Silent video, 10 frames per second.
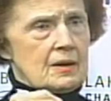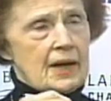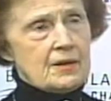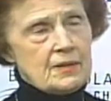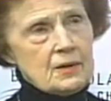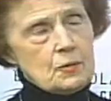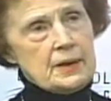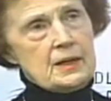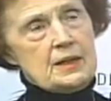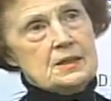I think
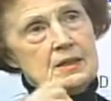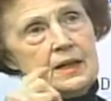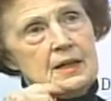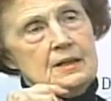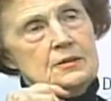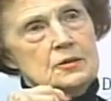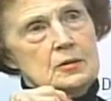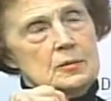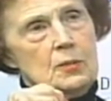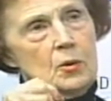we need to get into
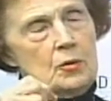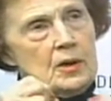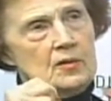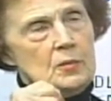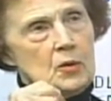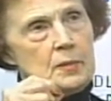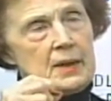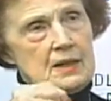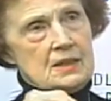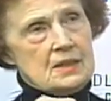a mode of more
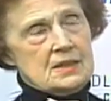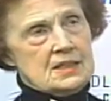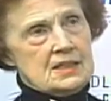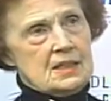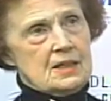maintenance,